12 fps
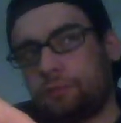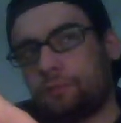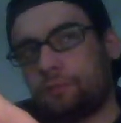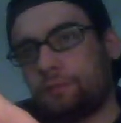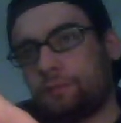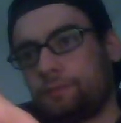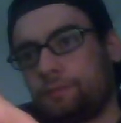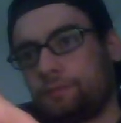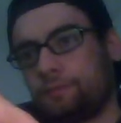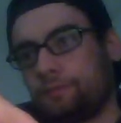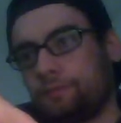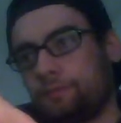
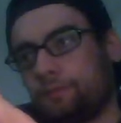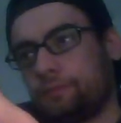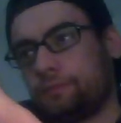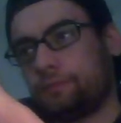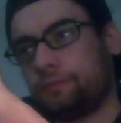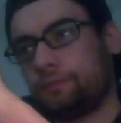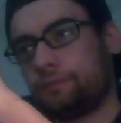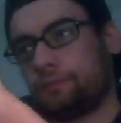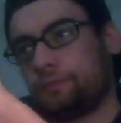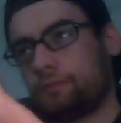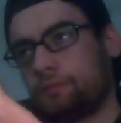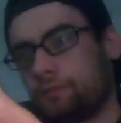
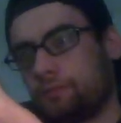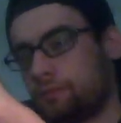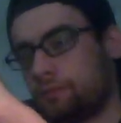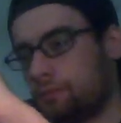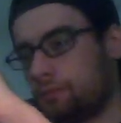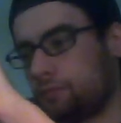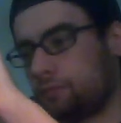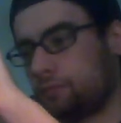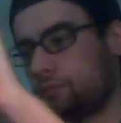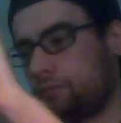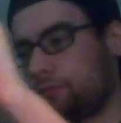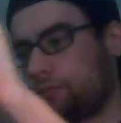
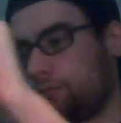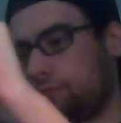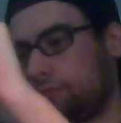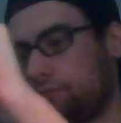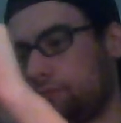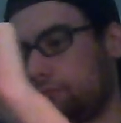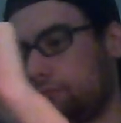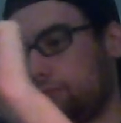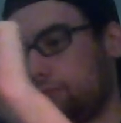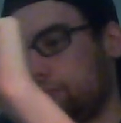No one is speaking in this clip.